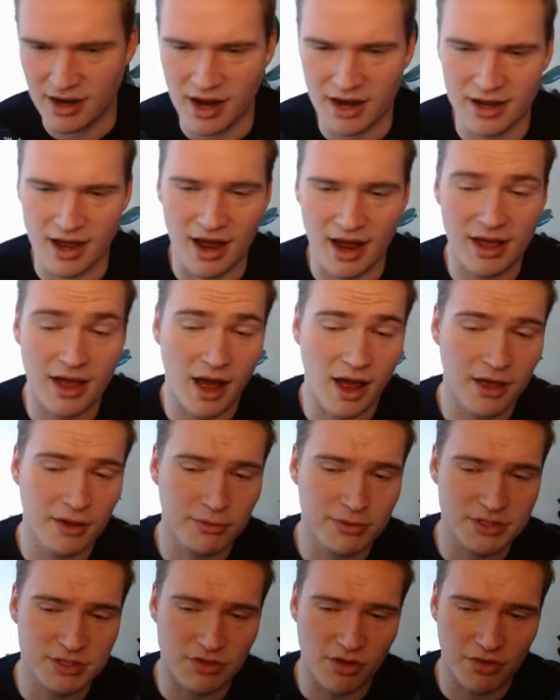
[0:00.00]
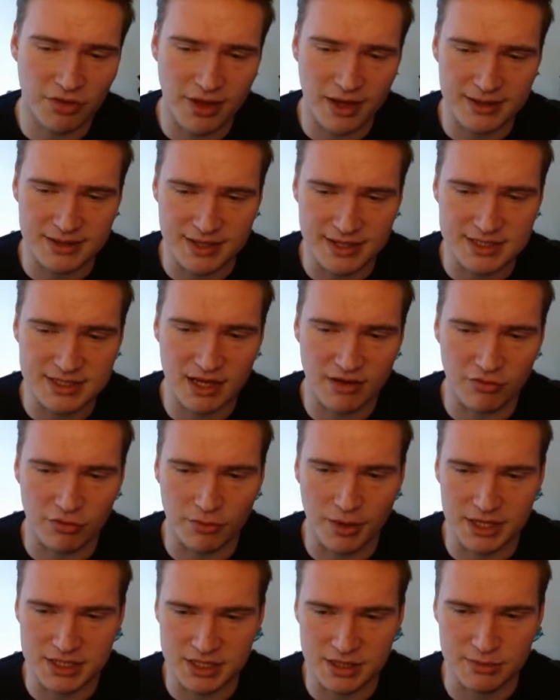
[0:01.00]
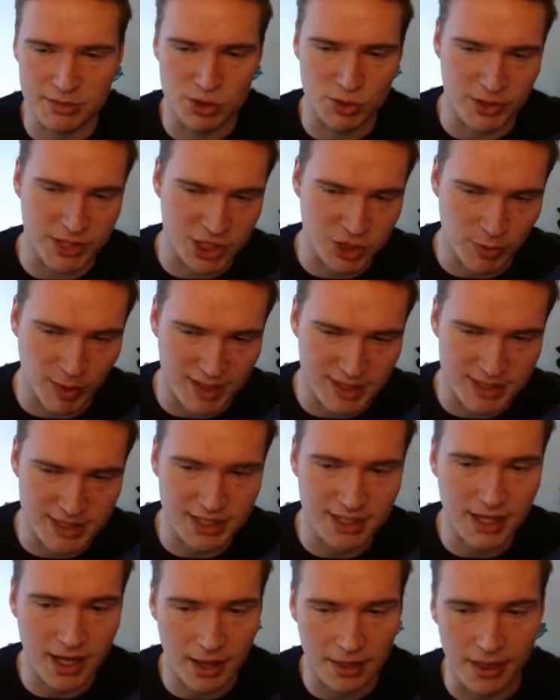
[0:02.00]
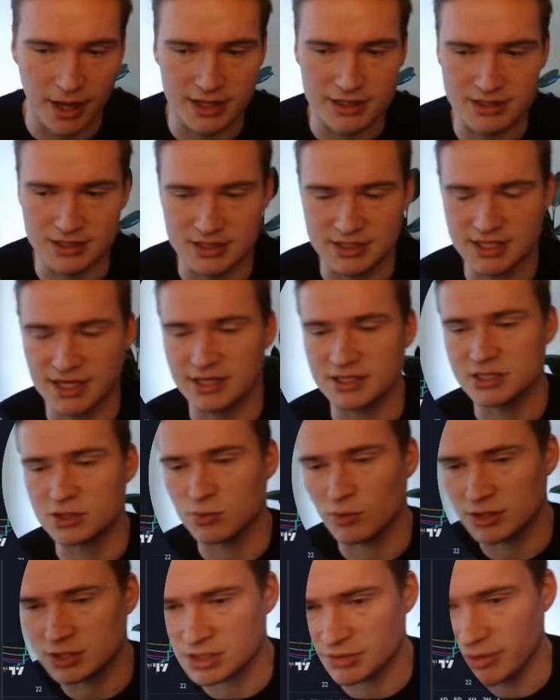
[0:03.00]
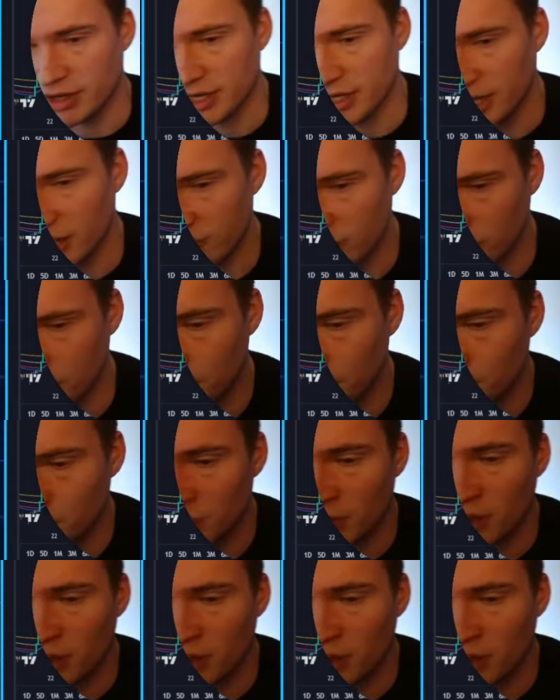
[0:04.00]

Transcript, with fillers: I always thought that this level right here between 20 and 19 cents was the main level.